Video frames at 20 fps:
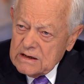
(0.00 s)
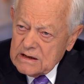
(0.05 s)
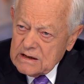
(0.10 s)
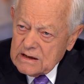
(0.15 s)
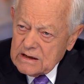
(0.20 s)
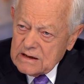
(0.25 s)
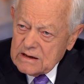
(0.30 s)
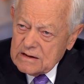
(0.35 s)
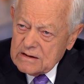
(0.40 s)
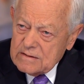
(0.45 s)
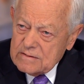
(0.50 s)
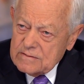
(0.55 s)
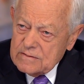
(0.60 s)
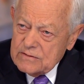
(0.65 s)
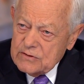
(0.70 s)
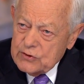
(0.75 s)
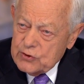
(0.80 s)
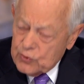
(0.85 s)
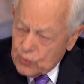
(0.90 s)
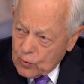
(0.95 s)

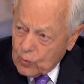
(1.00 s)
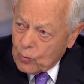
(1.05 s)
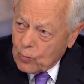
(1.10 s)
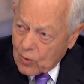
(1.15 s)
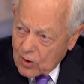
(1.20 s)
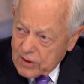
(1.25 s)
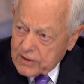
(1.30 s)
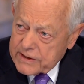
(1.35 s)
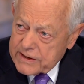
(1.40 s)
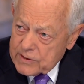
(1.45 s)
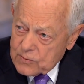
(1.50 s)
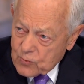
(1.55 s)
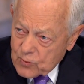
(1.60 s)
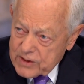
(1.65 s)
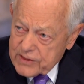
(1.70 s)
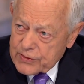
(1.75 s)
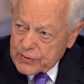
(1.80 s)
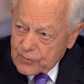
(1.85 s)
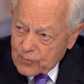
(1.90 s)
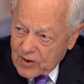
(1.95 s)
You're working
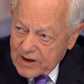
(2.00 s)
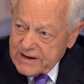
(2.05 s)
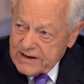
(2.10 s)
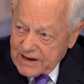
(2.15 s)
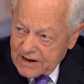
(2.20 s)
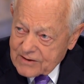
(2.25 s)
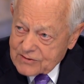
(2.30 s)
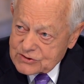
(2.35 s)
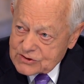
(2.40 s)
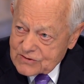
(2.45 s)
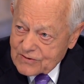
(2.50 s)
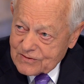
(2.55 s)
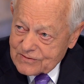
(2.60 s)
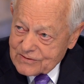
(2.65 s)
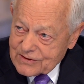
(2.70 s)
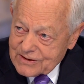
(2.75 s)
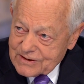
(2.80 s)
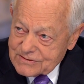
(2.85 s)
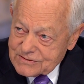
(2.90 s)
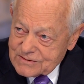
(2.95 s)
with the White House on
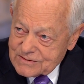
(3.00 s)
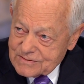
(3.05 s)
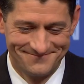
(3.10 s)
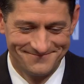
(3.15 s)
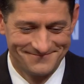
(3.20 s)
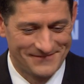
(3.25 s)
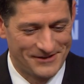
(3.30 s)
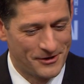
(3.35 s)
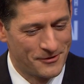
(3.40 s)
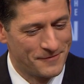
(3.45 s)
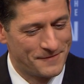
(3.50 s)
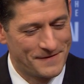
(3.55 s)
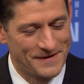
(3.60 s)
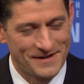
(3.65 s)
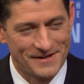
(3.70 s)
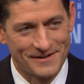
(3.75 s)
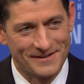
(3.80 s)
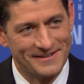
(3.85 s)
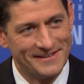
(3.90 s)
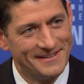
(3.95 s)
this. Go
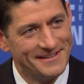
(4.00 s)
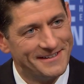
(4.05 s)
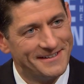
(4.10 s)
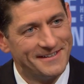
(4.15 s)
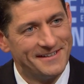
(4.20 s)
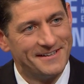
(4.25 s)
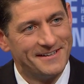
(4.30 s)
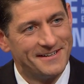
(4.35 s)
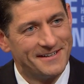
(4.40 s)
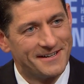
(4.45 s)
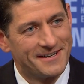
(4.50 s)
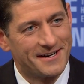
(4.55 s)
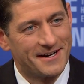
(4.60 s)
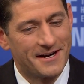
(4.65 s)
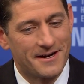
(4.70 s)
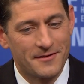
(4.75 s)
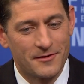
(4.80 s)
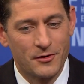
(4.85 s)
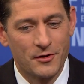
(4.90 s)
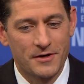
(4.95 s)
figure.
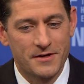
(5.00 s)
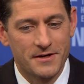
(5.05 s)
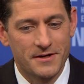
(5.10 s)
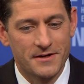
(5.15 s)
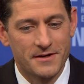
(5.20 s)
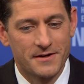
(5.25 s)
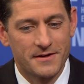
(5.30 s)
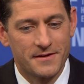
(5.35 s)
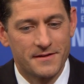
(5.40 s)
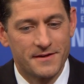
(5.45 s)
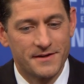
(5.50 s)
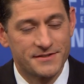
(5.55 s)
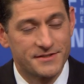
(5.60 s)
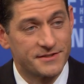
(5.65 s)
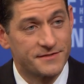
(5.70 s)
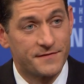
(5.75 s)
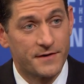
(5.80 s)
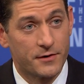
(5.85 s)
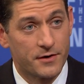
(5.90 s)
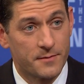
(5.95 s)
Look, this
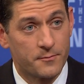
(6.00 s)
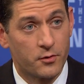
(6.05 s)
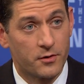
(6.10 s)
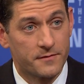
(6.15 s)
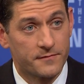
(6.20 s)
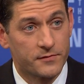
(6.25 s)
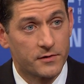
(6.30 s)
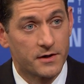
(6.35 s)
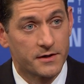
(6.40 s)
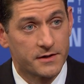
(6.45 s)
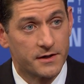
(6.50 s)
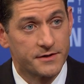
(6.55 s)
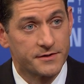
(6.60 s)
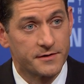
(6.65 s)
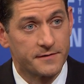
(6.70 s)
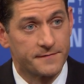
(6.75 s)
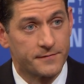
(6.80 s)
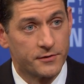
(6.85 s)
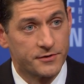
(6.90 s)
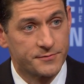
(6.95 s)
is very important for our
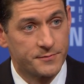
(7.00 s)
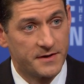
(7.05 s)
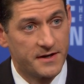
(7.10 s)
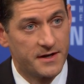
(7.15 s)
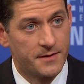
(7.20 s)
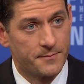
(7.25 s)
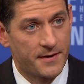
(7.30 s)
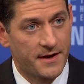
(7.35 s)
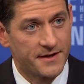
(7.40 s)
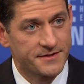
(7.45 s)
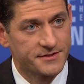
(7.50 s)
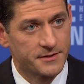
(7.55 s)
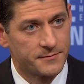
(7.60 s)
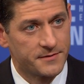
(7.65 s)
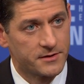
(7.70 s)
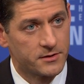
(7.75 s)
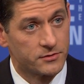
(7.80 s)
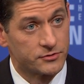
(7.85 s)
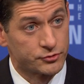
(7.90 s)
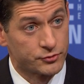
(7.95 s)
country. First, we need to pass something
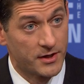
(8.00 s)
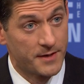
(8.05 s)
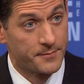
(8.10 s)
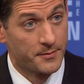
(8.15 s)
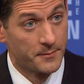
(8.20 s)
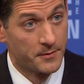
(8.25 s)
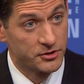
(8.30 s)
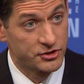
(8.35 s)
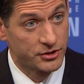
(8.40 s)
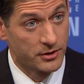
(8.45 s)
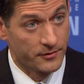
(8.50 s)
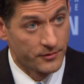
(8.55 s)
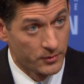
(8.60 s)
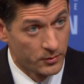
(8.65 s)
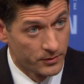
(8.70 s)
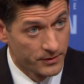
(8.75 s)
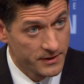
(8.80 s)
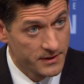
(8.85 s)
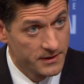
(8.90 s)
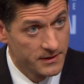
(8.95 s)
called Trade Promotion
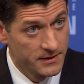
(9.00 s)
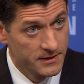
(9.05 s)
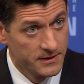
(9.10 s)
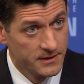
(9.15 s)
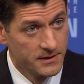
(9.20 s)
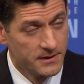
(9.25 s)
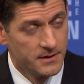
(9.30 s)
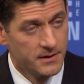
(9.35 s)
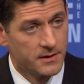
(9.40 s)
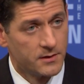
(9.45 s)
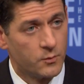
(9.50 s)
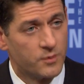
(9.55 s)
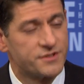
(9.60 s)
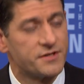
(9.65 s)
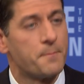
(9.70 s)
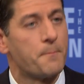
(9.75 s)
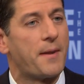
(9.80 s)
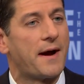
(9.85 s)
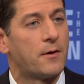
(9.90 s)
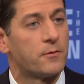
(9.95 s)
Authority, which
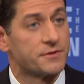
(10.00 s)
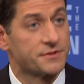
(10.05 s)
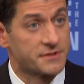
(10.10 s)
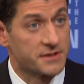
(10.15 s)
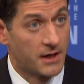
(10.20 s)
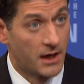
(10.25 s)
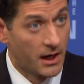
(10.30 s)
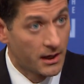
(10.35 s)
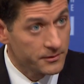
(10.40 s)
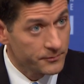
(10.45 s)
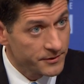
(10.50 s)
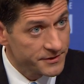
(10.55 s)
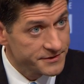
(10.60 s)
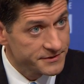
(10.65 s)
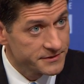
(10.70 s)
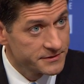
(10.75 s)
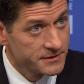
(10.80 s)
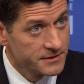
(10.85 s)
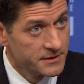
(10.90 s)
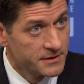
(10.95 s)
empowers
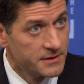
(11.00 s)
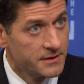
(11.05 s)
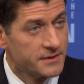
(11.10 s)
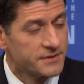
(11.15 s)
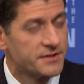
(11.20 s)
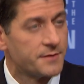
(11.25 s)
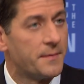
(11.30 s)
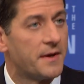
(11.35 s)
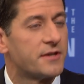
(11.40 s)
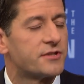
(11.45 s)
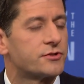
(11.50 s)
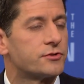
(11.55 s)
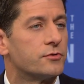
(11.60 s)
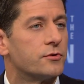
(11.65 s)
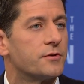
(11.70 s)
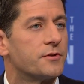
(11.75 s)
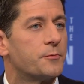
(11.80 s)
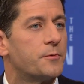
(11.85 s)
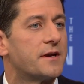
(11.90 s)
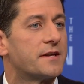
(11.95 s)
Congress to make
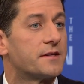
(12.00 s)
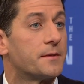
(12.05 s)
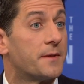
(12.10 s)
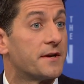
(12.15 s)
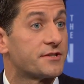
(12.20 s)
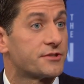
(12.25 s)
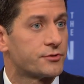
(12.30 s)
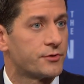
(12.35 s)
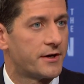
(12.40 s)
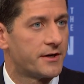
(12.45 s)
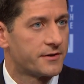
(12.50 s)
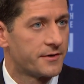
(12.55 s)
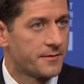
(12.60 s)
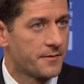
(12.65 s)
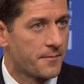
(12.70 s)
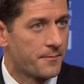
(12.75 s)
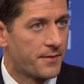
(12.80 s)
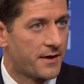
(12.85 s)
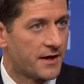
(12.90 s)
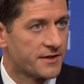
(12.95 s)
sure that we get the best trade
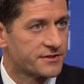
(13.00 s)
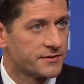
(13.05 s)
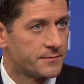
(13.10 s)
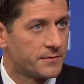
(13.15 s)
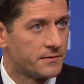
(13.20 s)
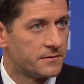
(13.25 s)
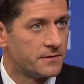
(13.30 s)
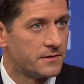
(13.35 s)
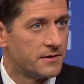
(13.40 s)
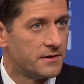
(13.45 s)
agreement possible.